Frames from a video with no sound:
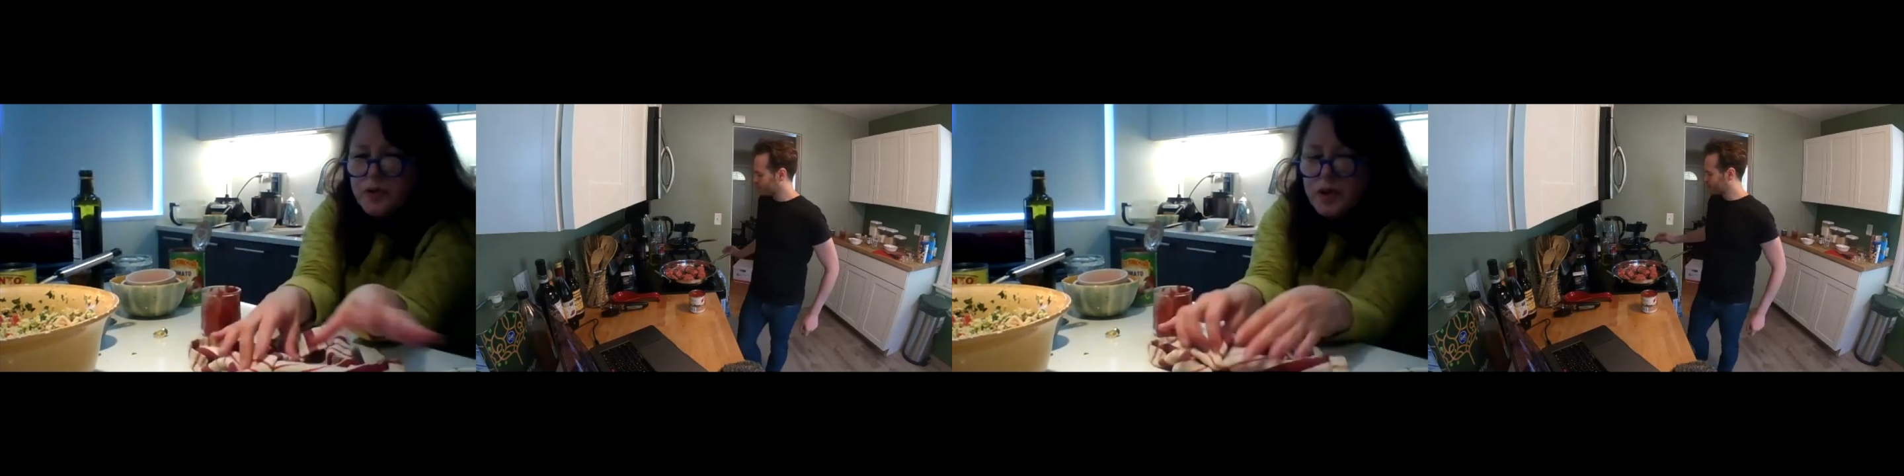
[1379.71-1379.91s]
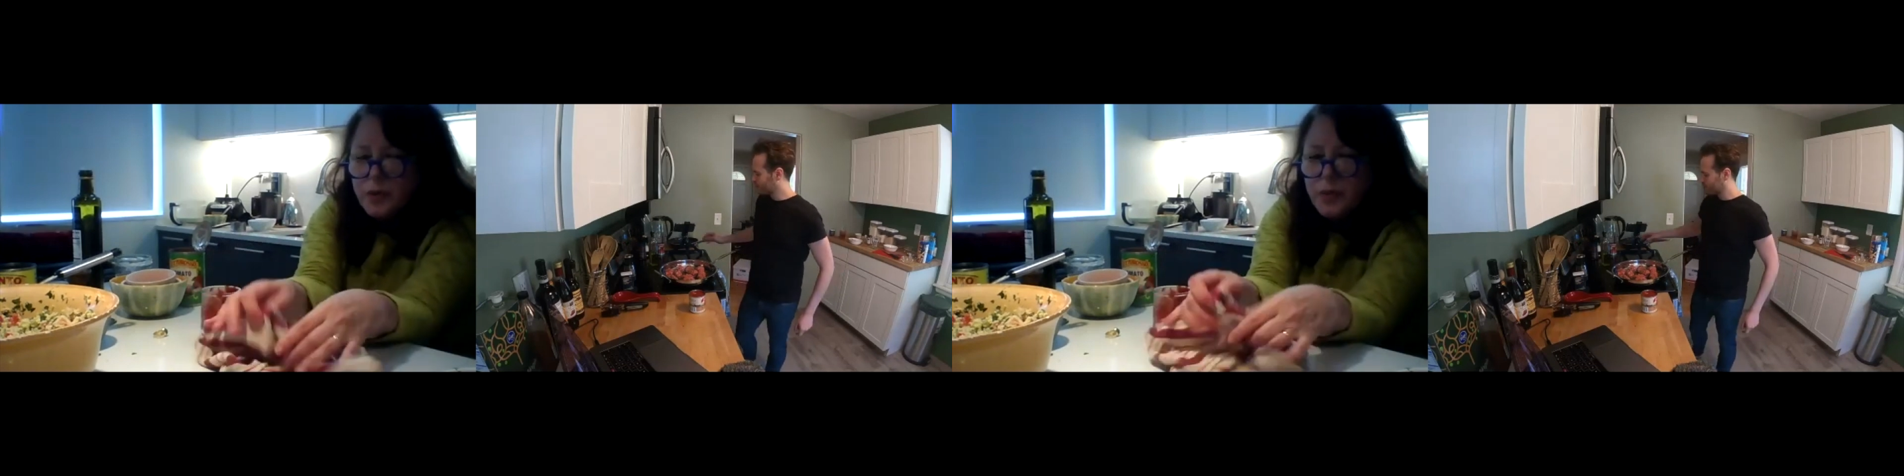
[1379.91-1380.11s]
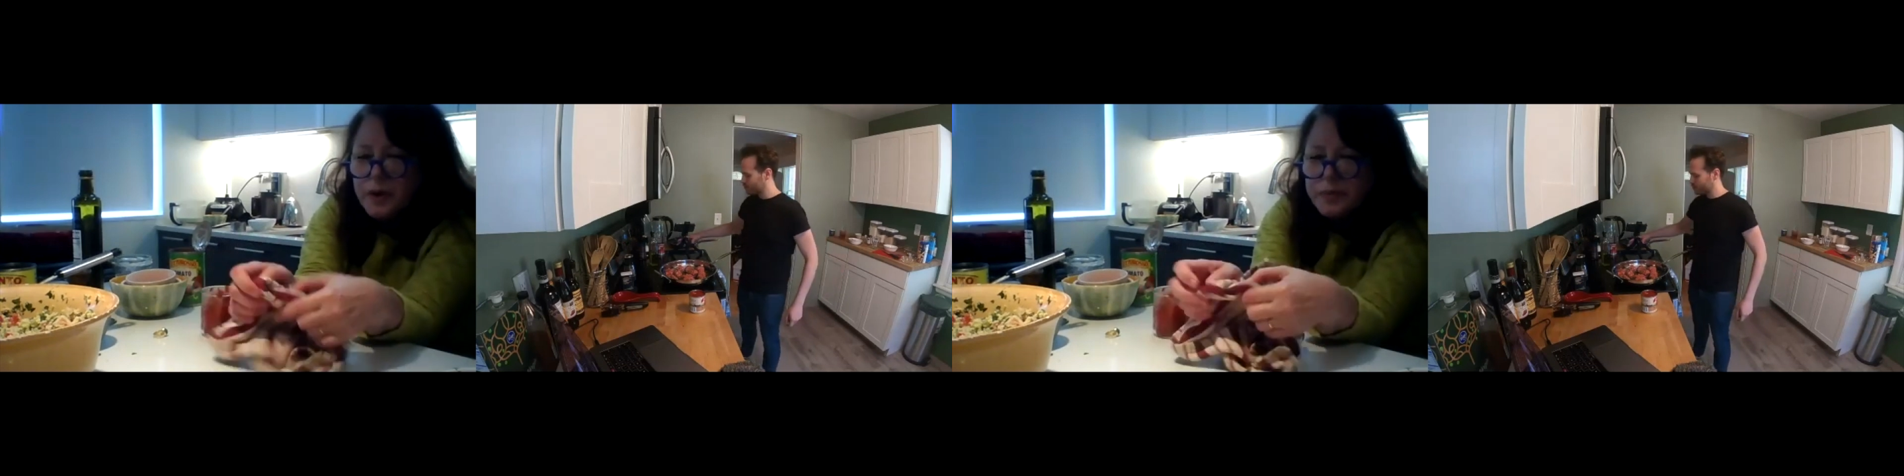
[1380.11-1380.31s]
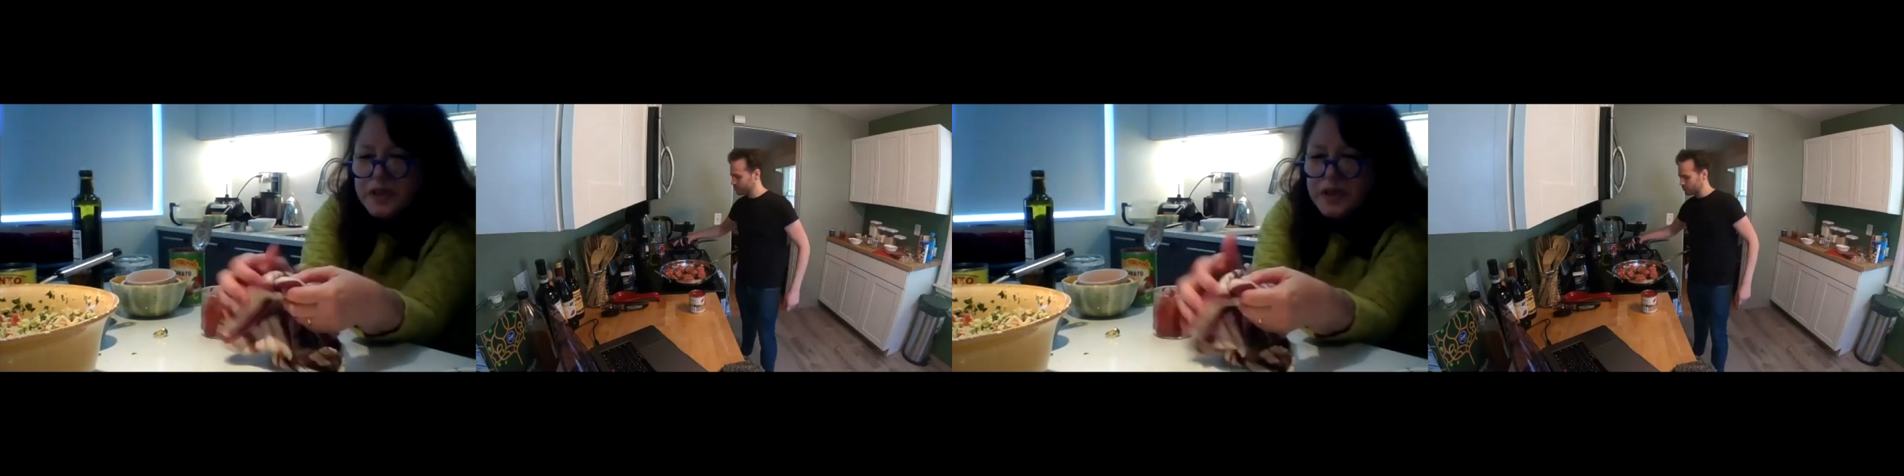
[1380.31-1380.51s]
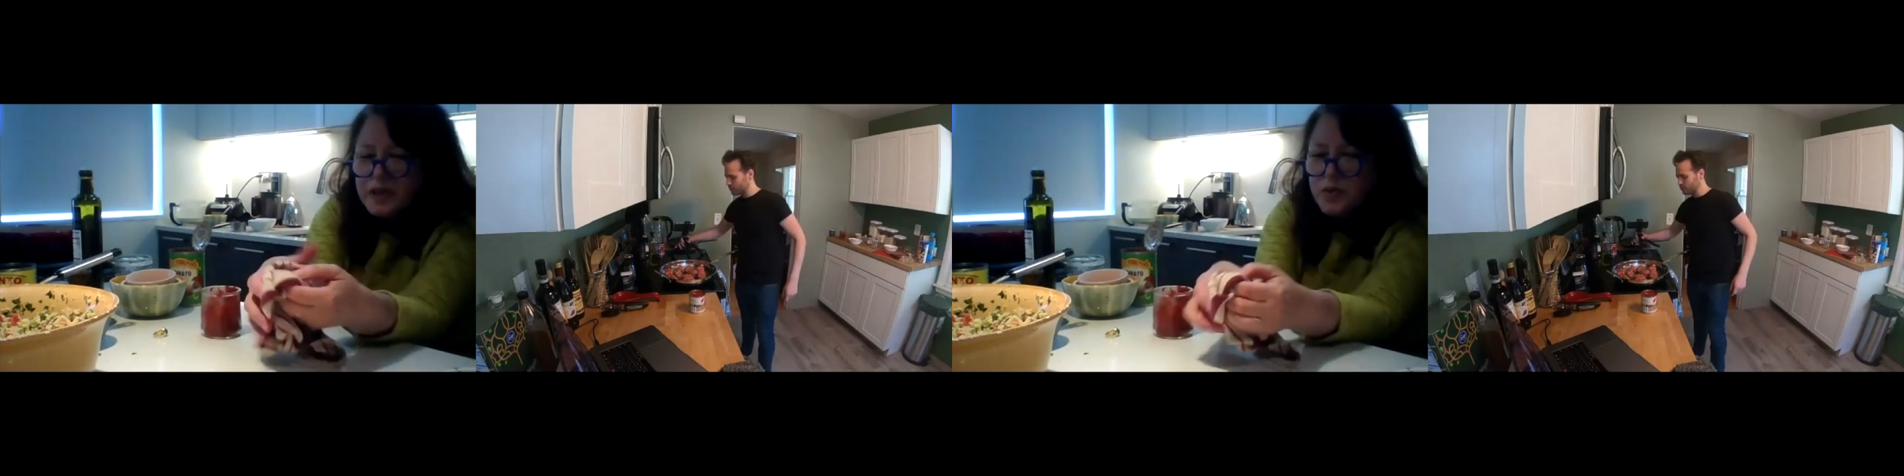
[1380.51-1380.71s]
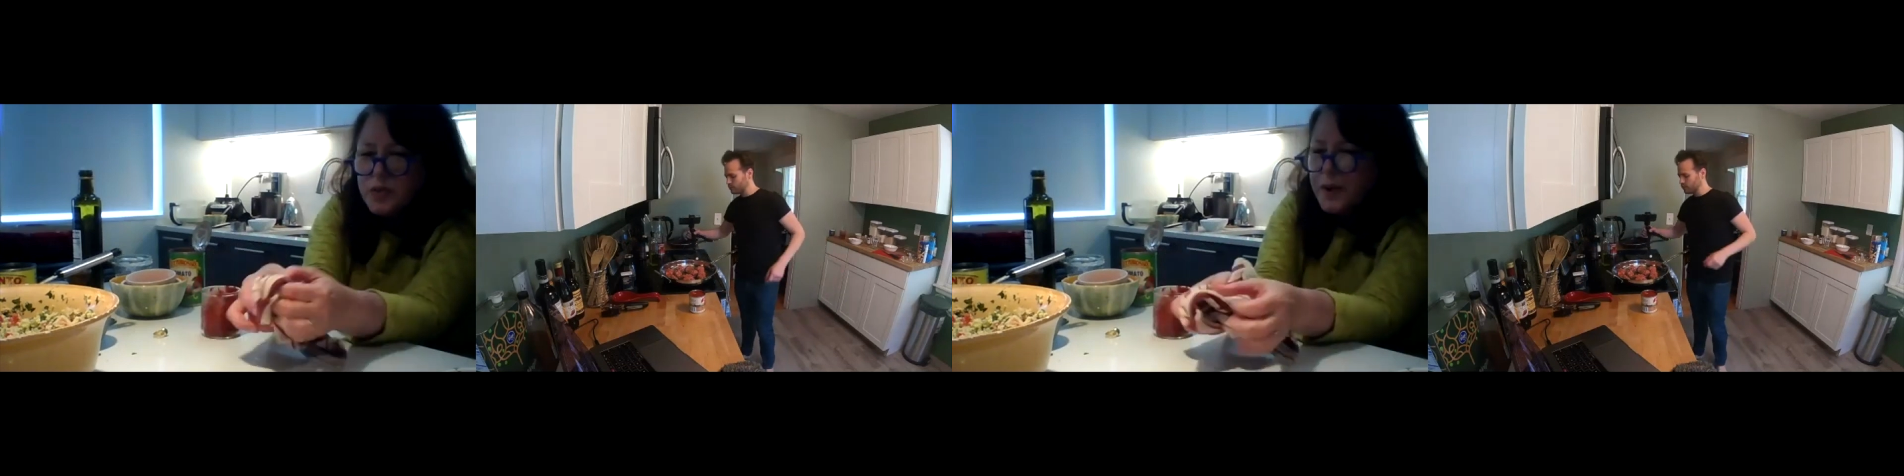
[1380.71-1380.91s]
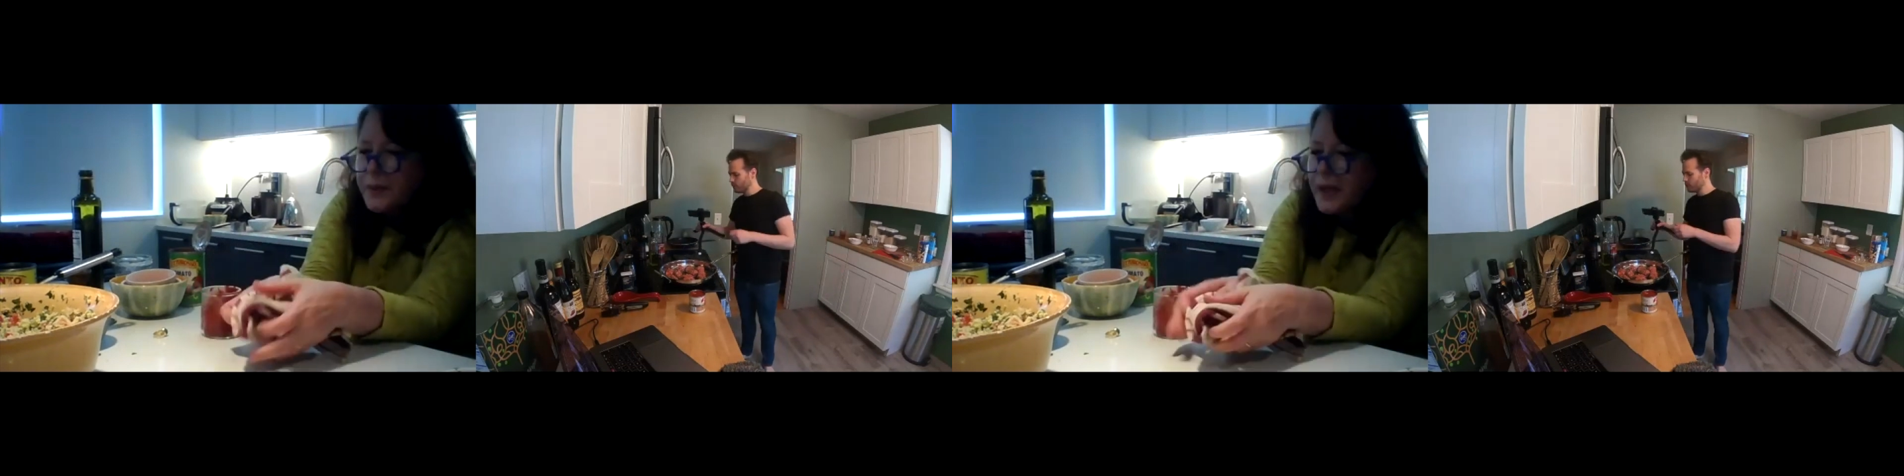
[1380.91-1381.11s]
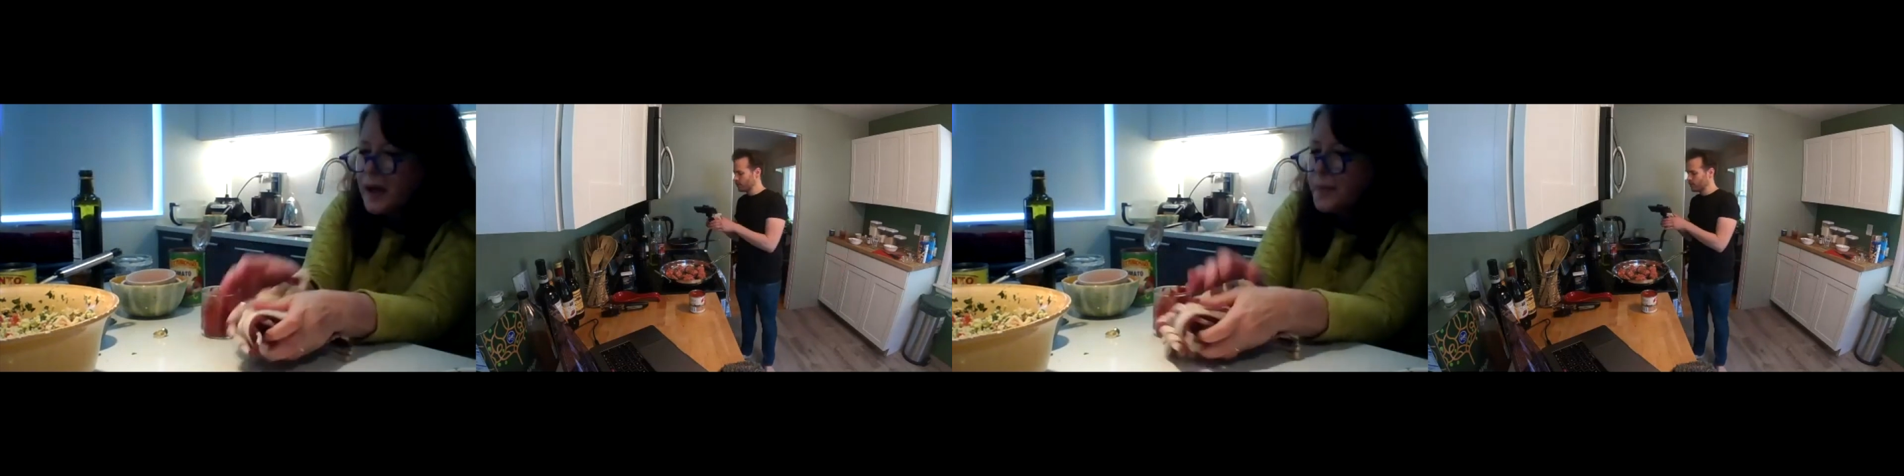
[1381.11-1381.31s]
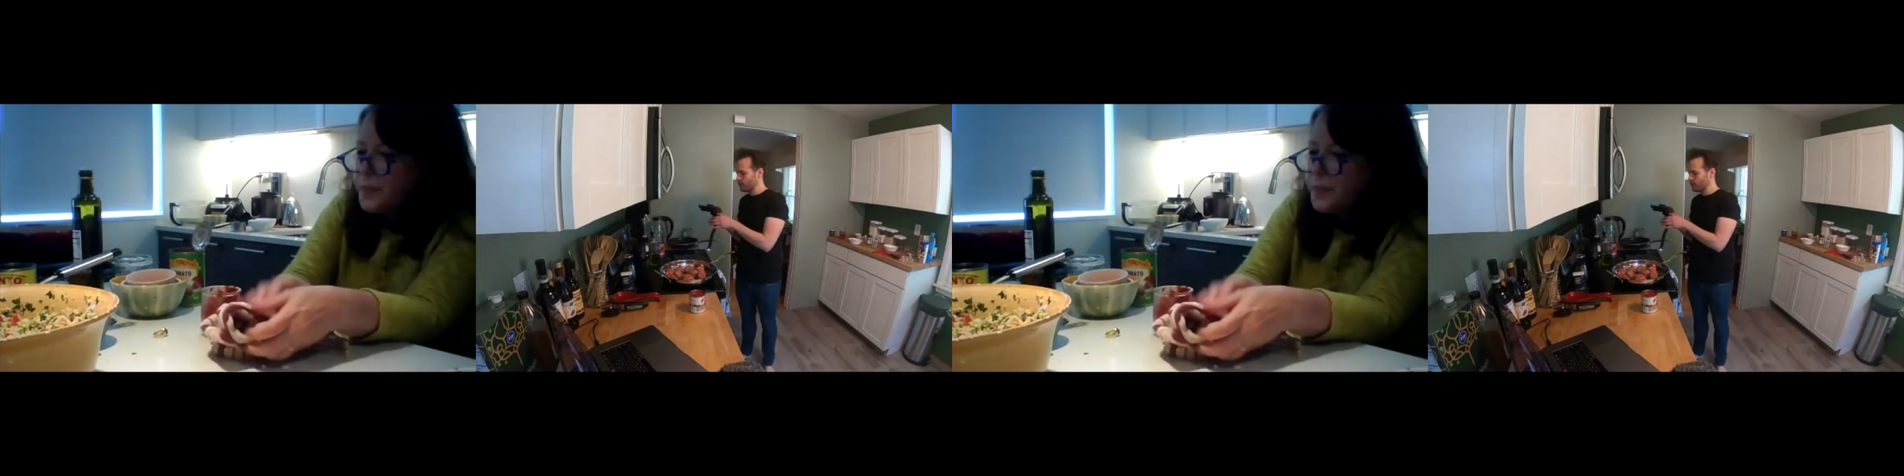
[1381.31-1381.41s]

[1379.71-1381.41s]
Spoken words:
when I was a kid growing up,